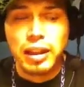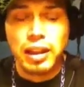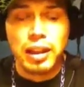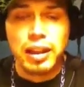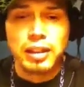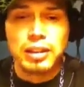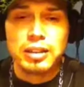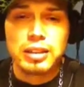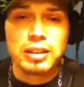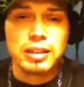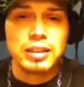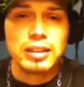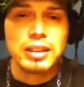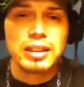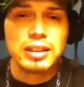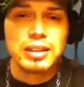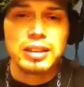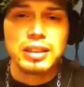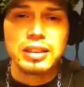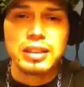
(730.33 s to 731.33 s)
And it's
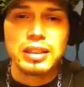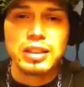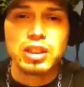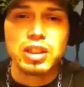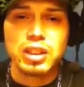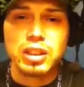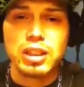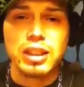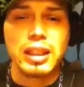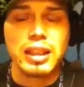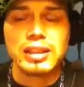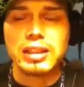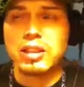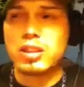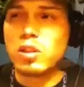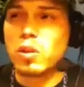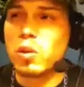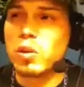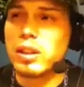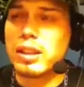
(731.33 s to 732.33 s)
just the shit. And
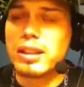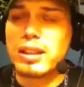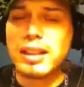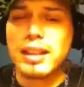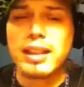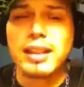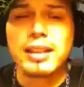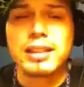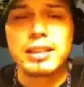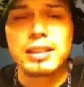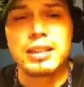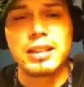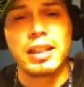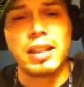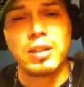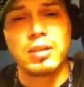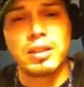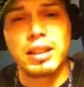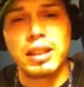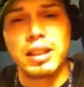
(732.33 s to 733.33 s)
the kids
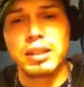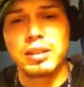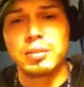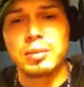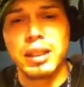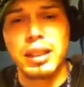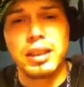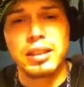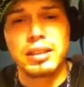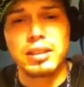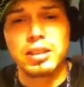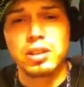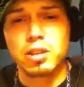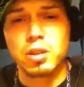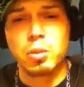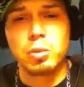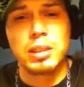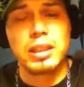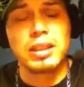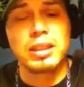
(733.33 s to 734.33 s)
nowadays, man, there's
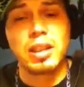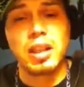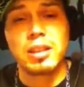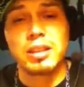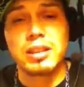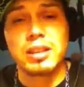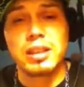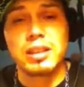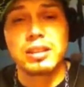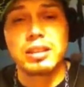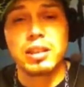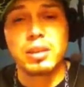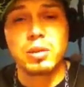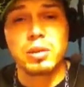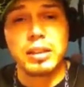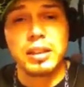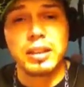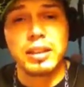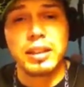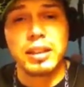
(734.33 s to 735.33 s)
so many young kids
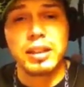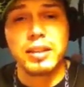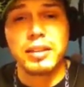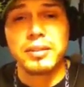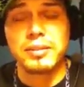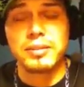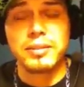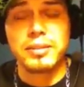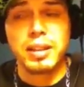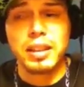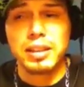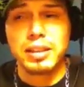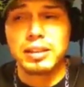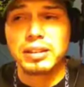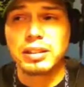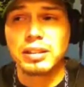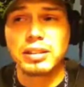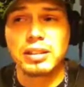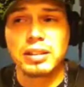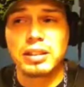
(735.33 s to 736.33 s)
out there that are
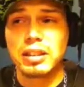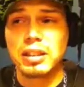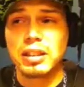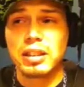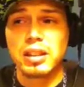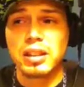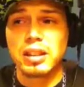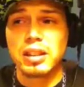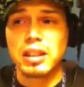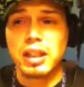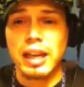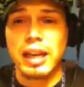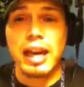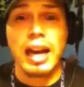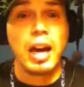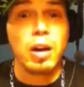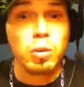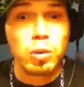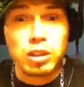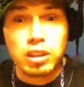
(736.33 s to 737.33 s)
fucking, and
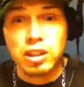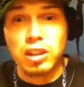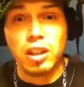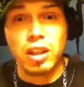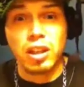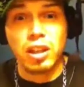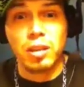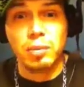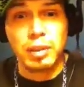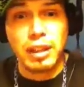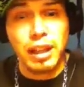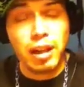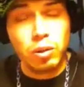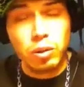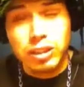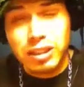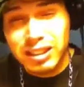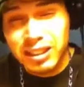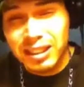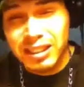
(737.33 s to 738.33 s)
I was young. I mean, I
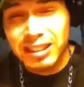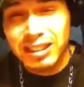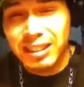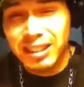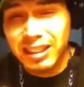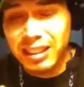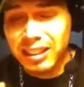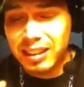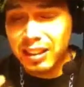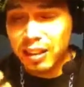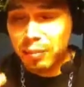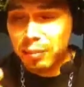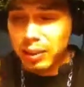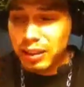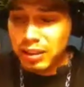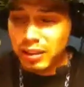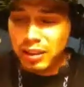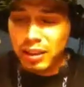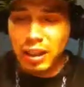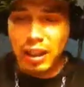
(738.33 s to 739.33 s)
was 16. I
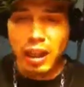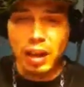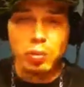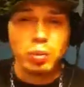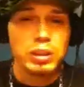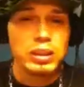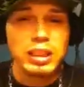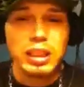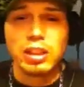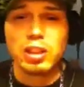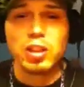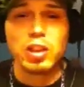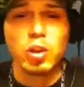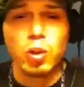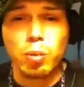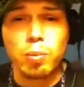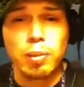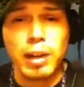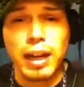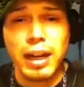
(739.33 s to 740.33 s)
mean, I wish I could
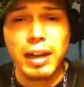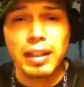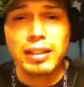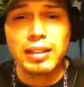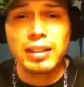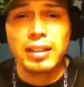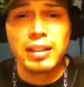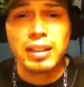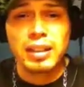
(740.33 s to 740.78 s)
go back.